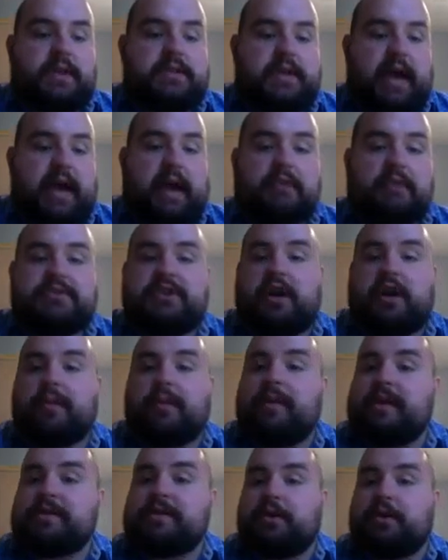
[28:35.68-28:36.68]
to how
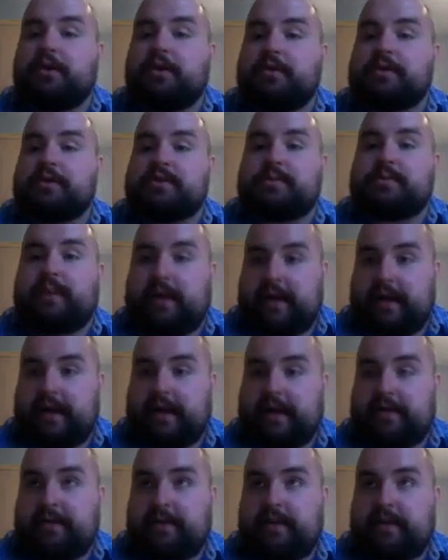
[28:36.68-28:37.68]
Germany is going to
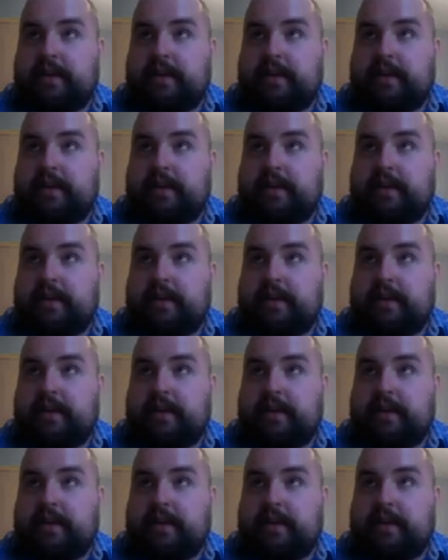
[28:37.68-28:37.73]
respond.